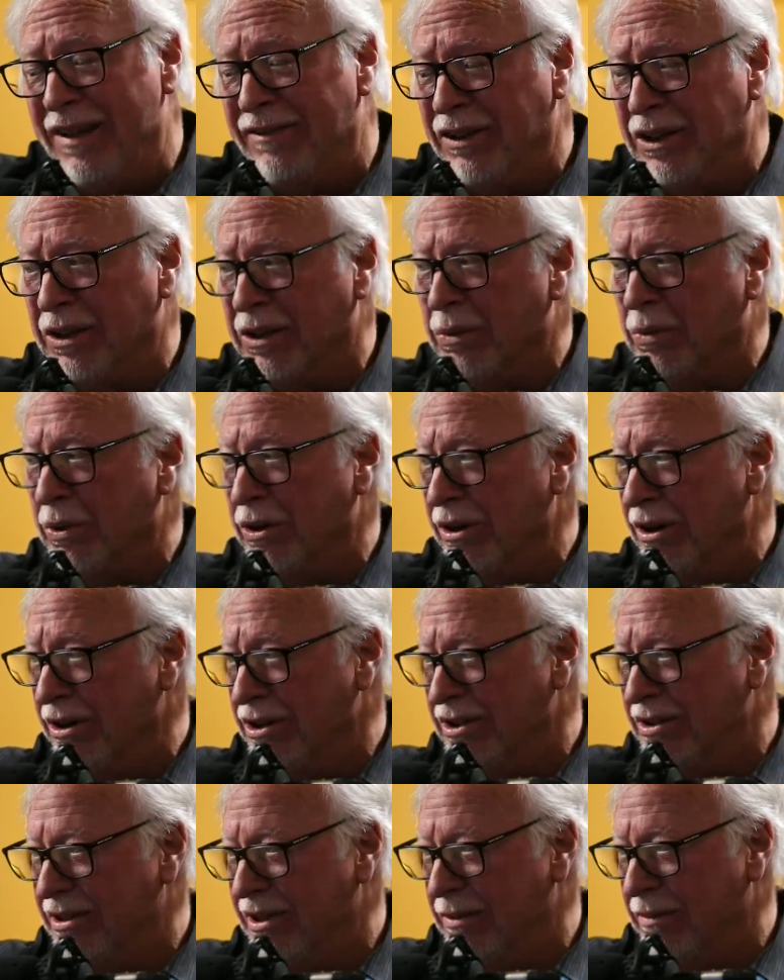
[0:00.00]
Having the
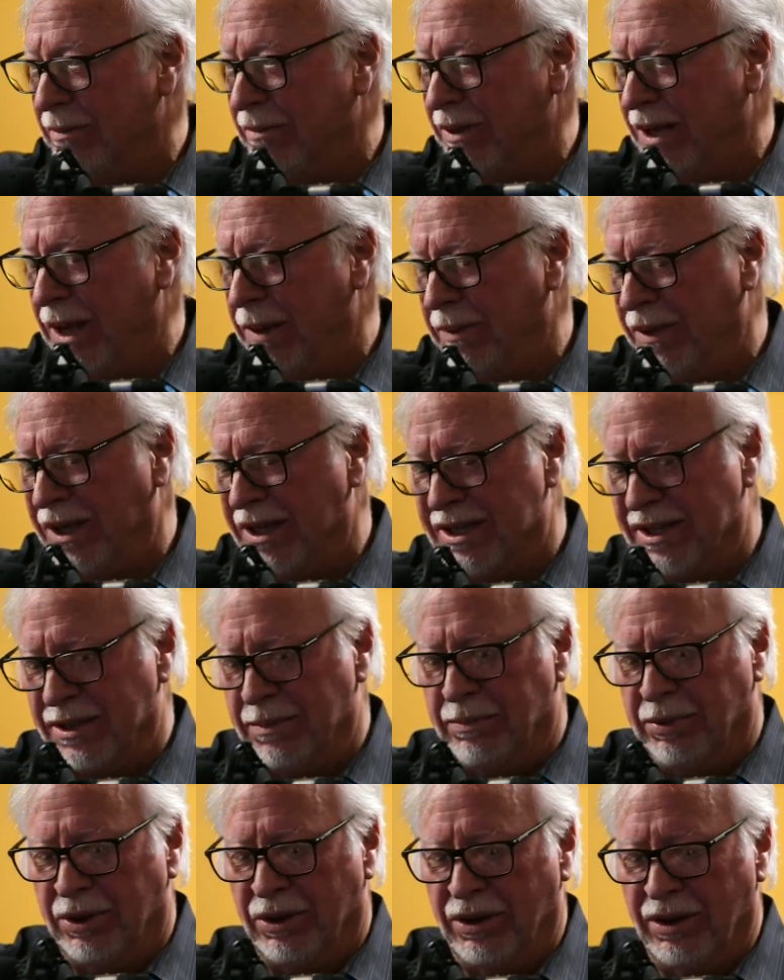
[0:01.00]
words and keeping it
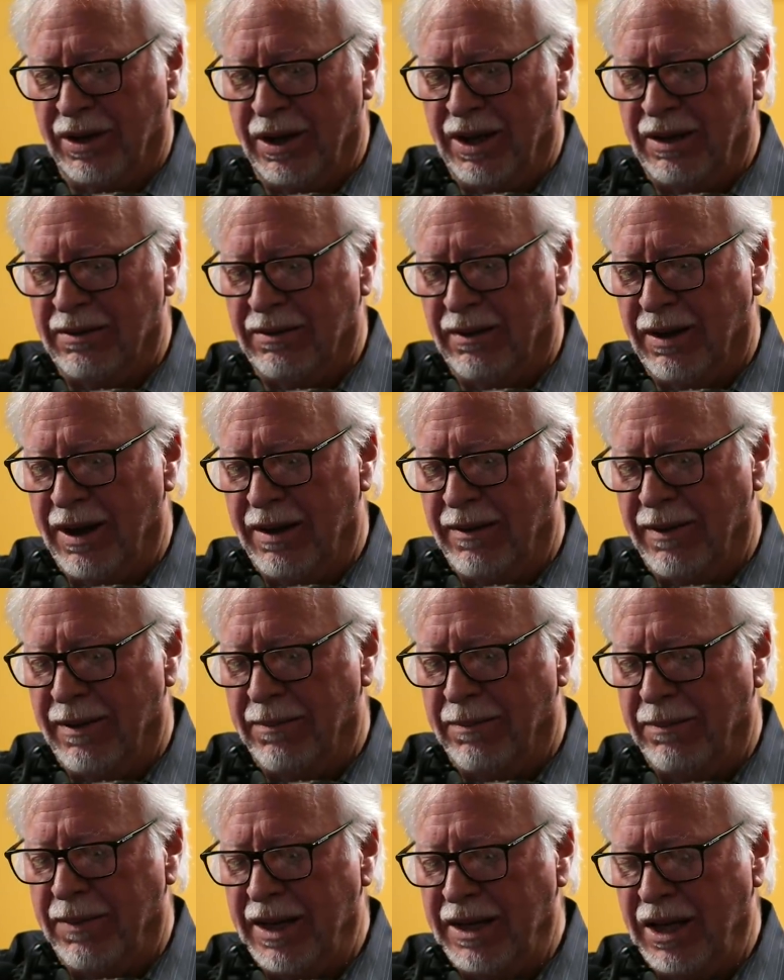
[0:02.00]
simple
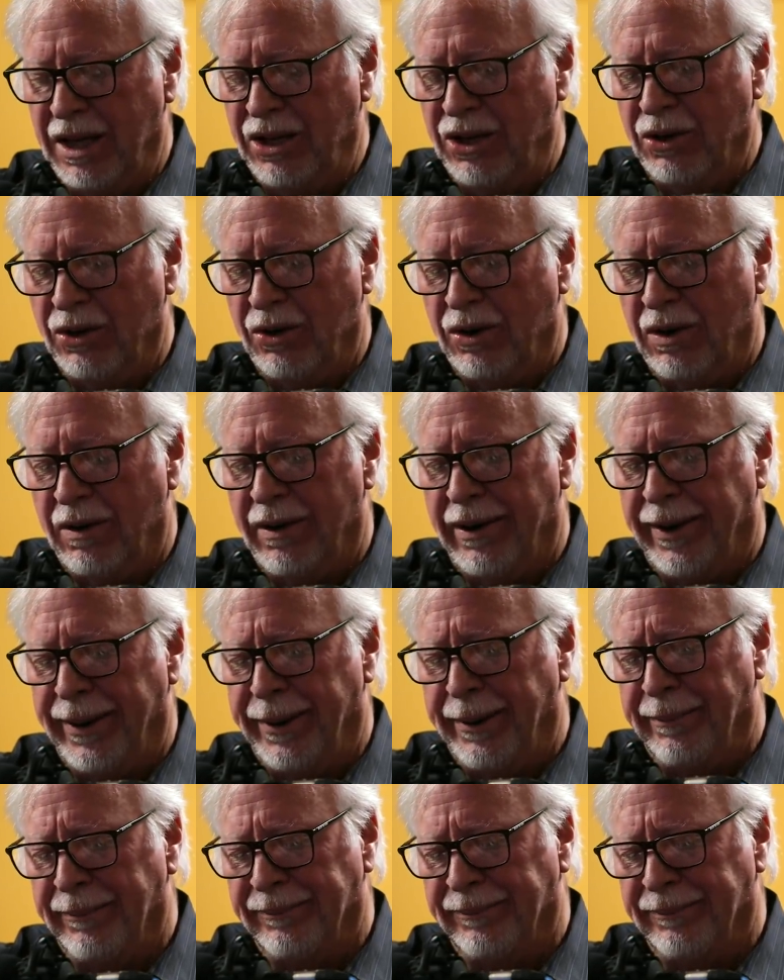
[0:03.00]
and making your